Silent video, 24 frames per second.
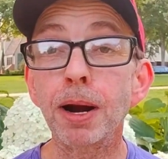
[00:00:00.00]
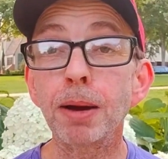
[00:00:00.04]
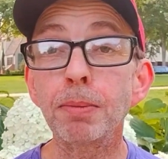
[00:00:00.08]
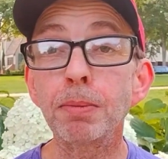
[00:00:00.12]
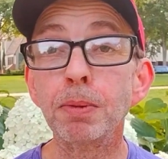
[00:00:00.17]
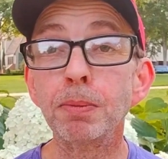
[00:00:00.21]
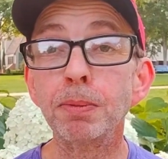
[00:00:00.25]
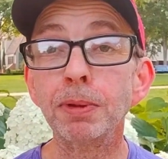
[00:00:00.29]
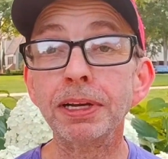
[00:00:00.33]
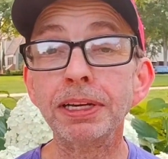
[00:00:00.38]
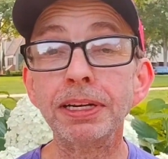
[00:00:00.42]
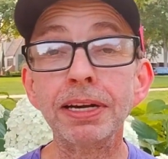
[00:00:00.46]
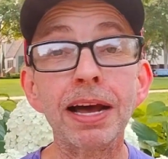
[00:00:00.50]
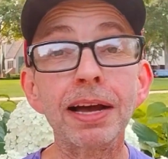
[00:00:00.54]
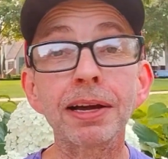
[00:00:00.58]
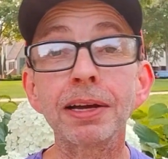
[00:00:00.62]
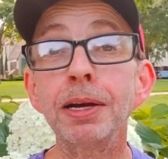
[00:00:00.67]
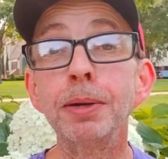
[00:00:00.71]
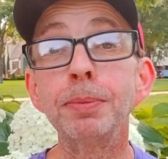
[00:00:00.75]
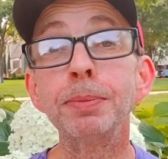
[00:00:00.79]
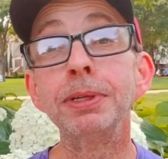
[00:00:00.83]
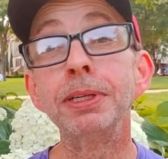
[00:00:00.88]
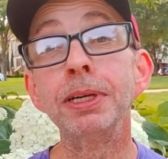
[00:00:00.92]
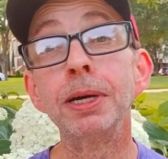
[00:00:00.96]
probably
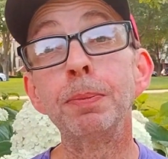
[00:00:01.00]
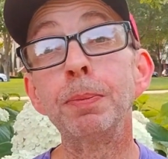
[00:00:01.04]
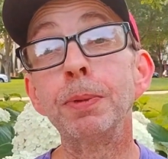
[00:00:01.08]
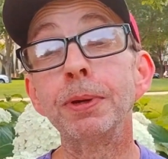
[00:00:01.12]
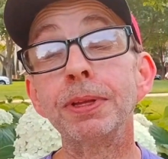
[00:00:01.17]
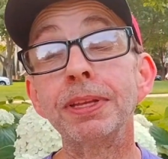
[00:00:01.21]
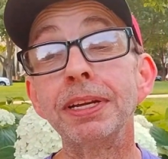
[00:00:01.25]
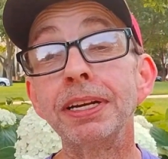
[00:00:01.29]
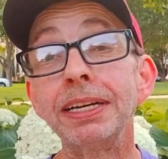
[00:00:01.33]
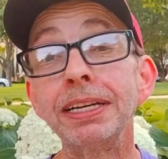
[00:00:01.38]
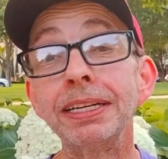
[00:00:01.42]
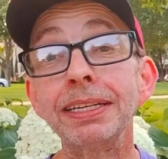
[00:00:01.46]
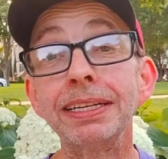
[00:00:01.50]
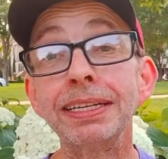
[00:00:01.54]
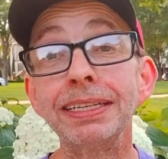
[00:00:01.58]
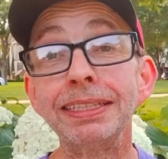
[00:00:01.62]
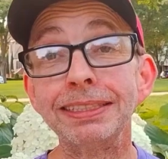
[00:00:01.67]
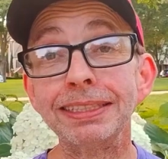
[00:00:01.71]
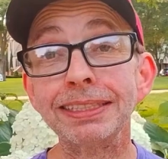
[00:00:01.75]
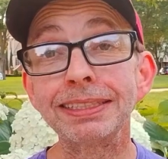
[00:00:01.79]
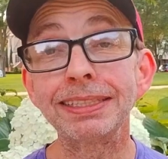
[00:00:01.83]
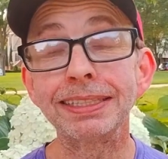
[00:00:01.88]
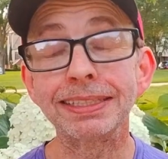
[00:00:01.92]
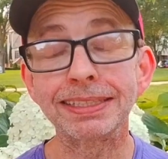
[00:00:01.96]
not coming up with
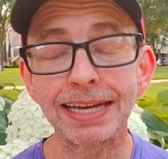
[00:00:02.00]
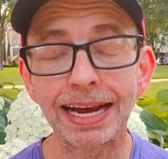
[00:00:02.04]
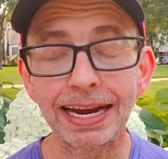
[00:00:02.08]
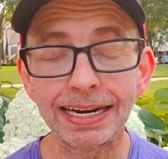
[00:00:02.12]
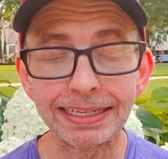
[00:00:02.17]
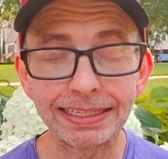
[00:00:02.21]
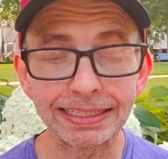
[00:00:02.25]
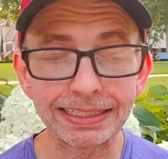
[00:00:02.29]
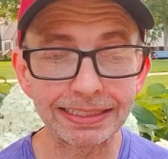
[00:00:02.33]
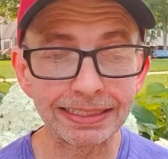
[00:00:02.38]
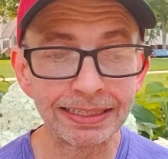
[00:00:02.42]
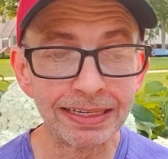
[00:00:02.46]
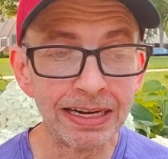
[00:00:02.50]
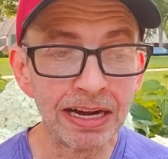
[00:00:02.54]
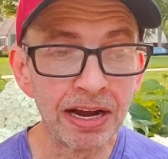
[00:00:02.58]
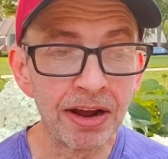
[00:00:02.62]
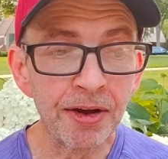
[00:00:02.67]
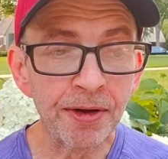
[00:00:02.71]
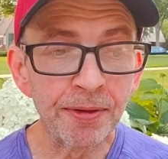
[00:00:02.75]
anything just as I did.